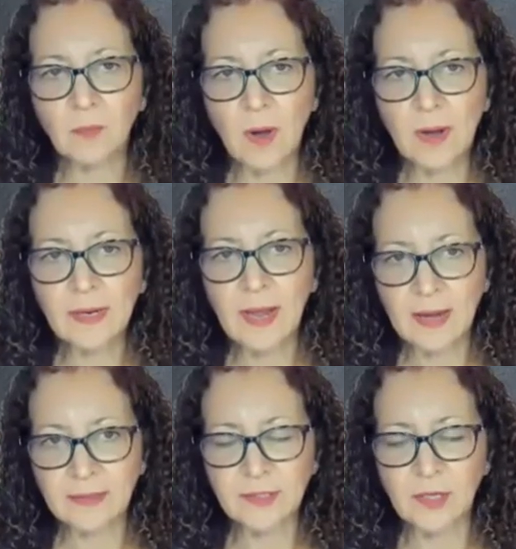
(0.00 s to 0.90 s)
want to
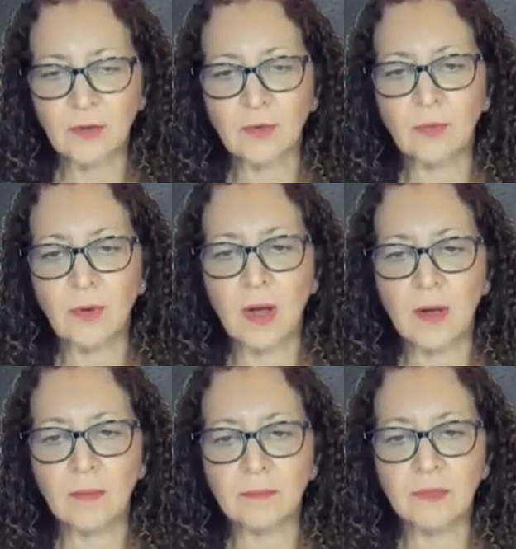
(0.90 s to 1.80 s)
ask you,
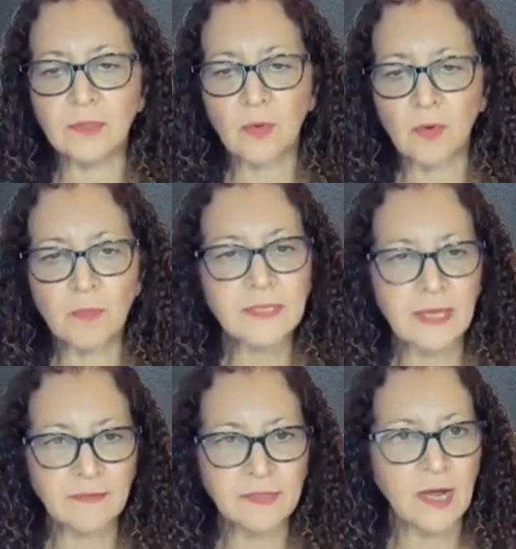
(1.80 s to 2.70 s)
because we're almost
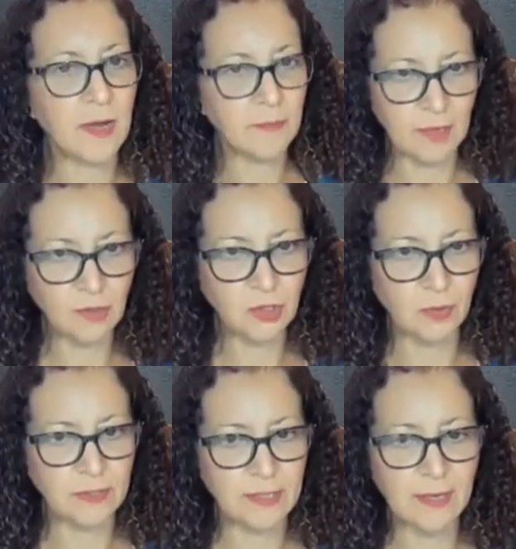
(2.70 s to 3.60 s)
out of time in our
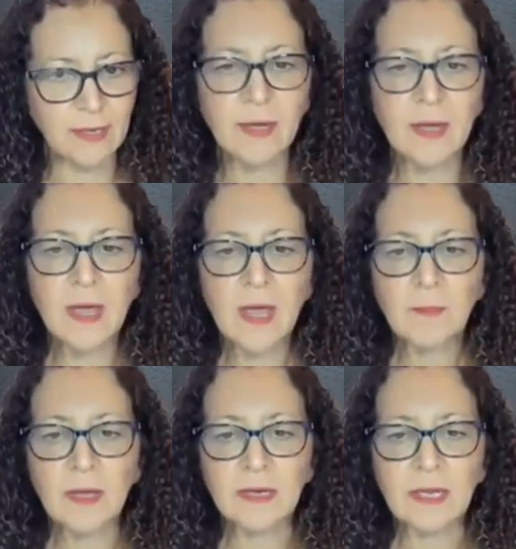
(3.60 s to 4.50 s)
short take,
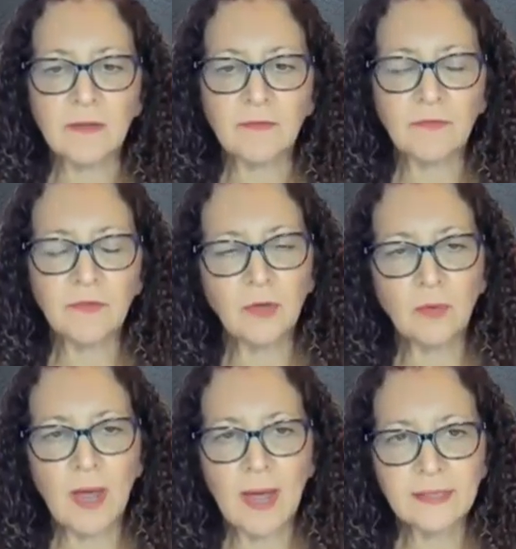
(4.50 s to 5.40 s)
but if
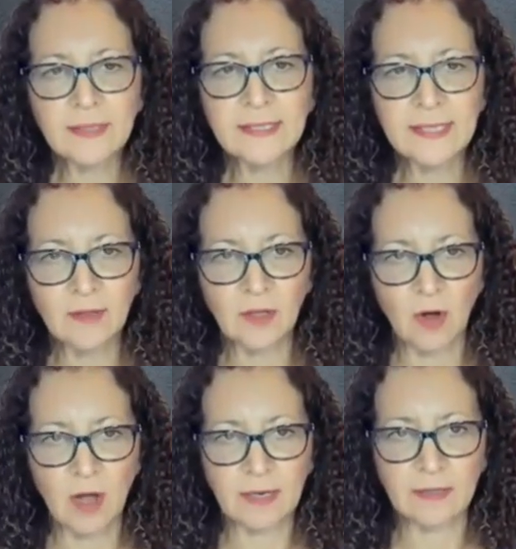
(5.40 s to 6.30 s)
you had to tell the
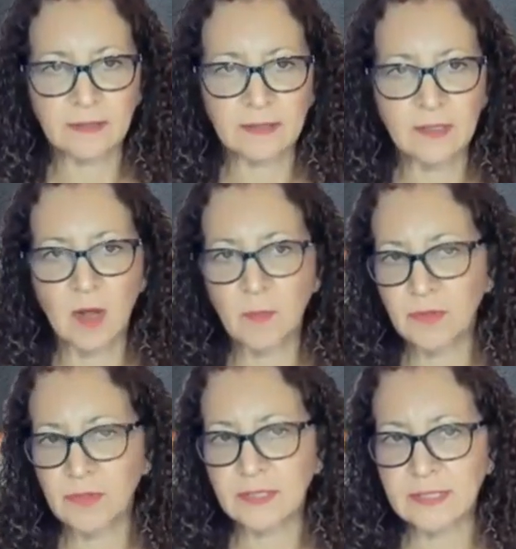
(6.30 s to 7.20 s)
audience a couple
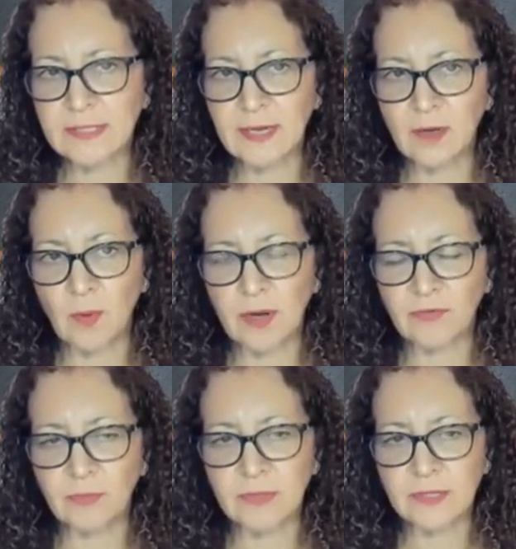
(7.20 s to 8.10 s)
things to take away
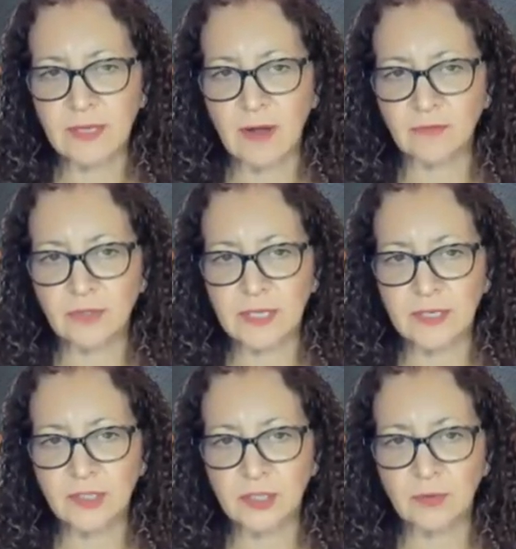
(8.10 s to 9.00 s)
from this
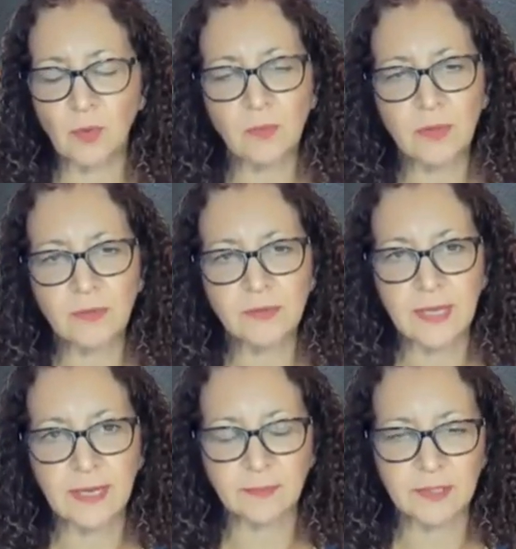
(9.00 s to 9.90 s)
conversation, what would those
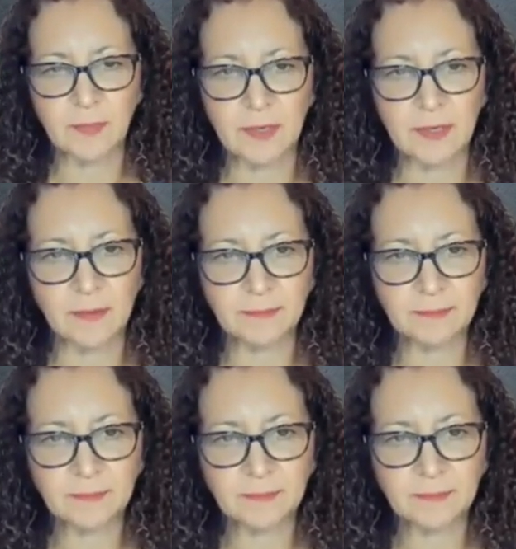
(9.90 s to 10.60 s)
items be?